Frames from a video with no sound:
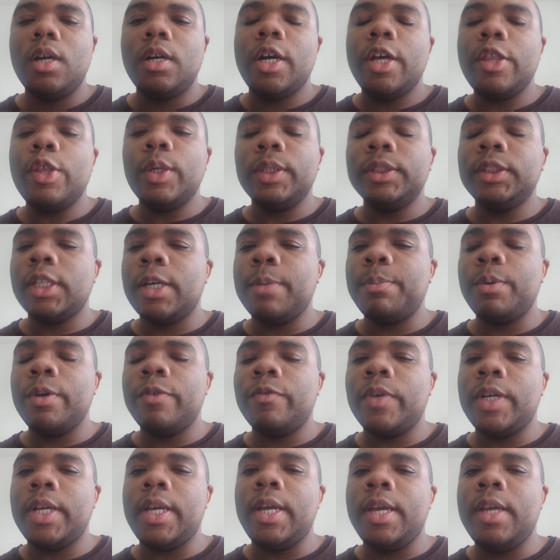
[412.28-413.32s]
Another example
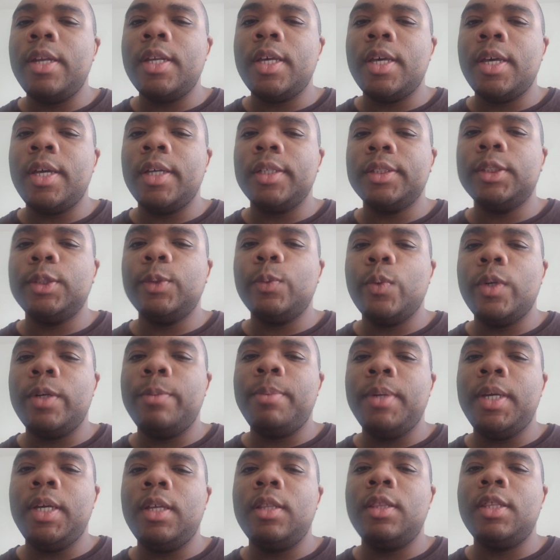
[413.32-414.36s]
of an index
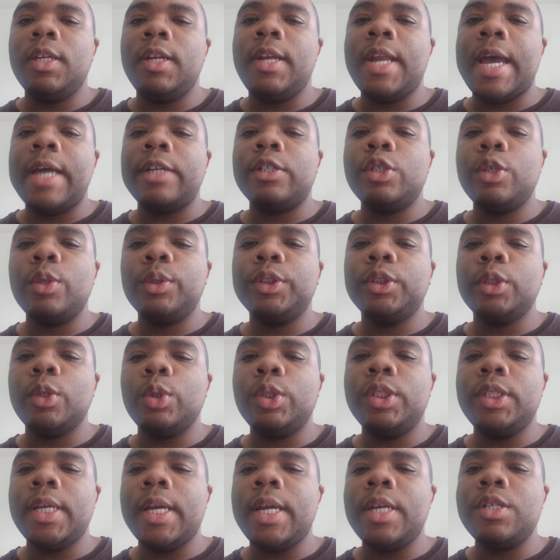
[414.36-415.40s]
would be the National
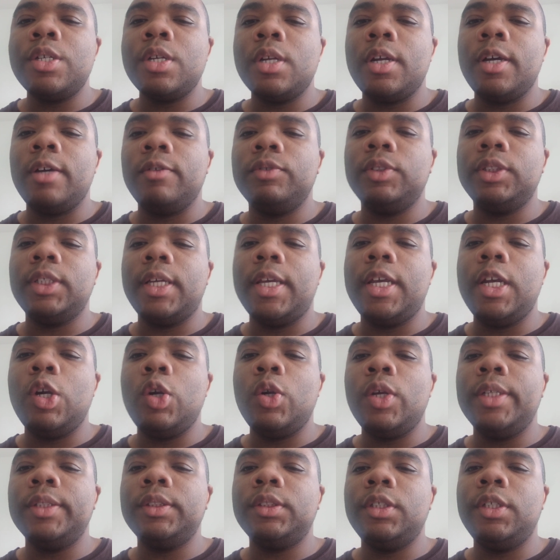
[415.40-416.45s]
Association of
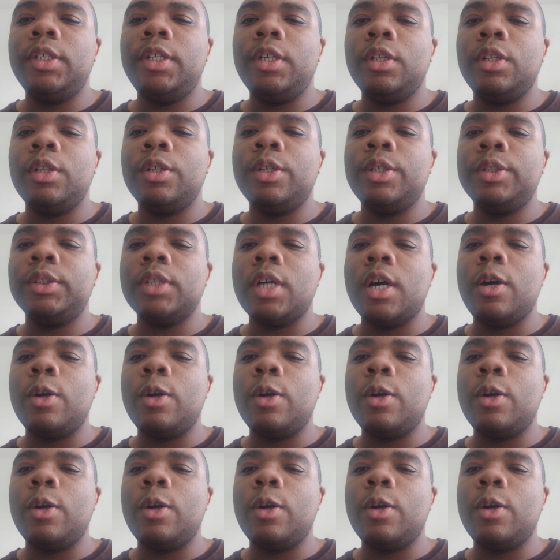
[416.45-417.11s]
Securities Dealers